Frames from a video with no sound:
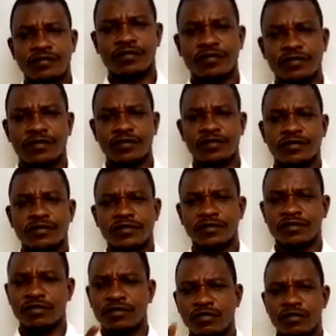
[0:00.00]
1.
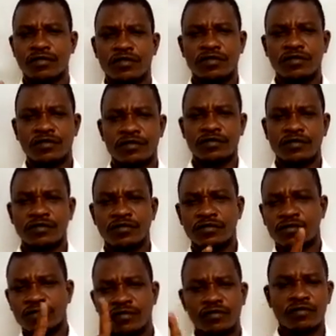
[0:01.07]
Low level of
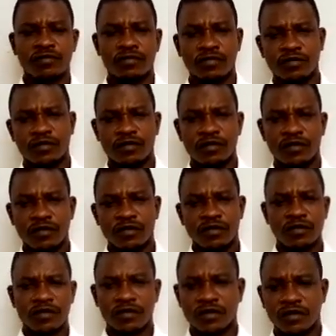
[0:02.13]
consumption, which
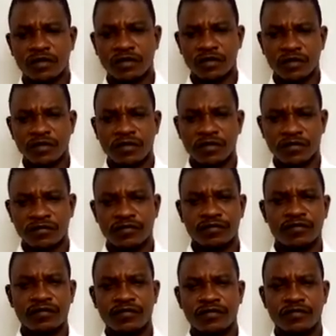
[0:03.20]
is occasioned from
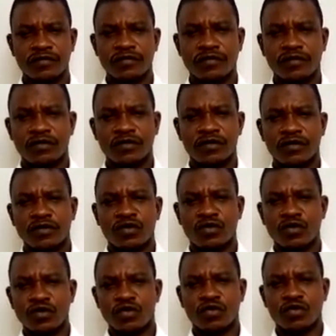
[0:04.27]
low
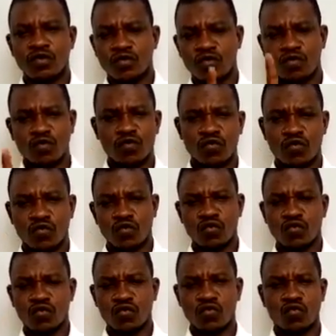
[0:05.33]
purchasing power
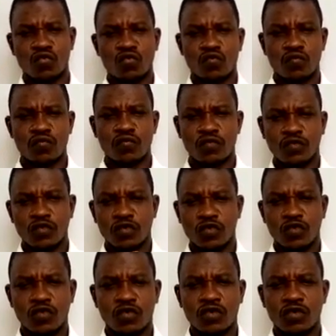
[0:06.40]
of various
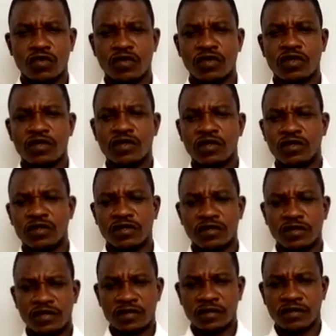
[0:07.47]
economic units
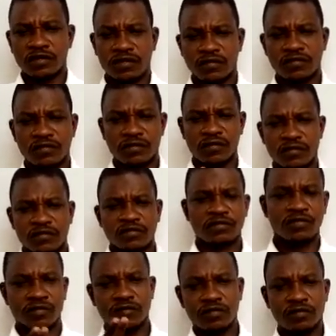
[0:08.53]
in the
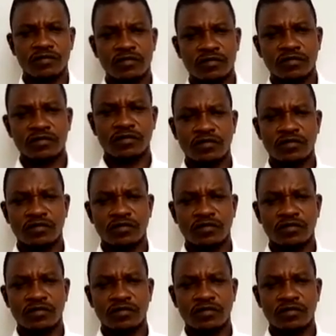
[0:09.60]
country.